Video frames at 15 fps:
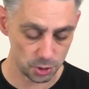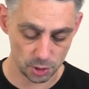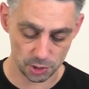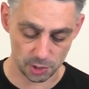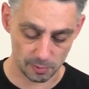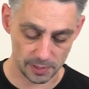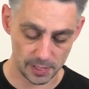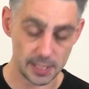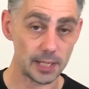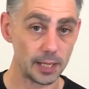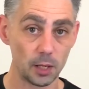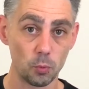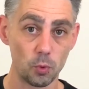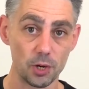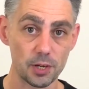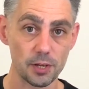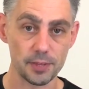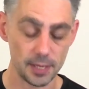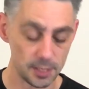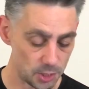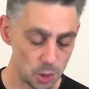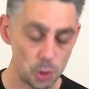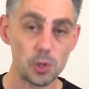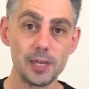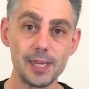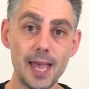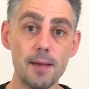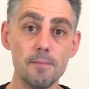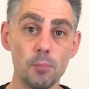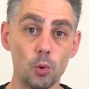because there are these little worker things, and you can
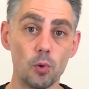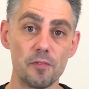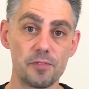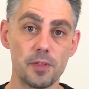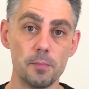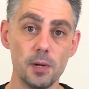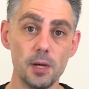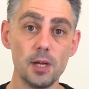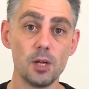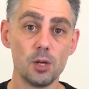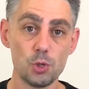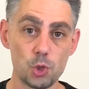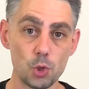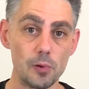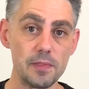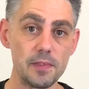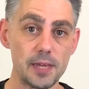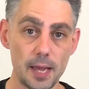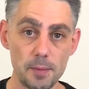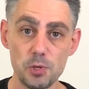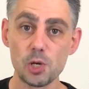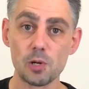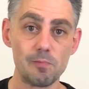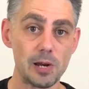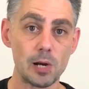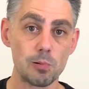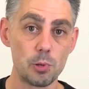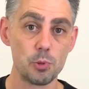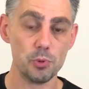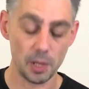get more of them during the game, you can
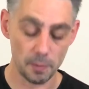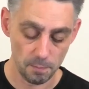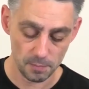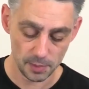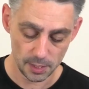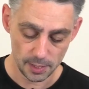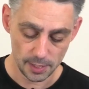recruit them.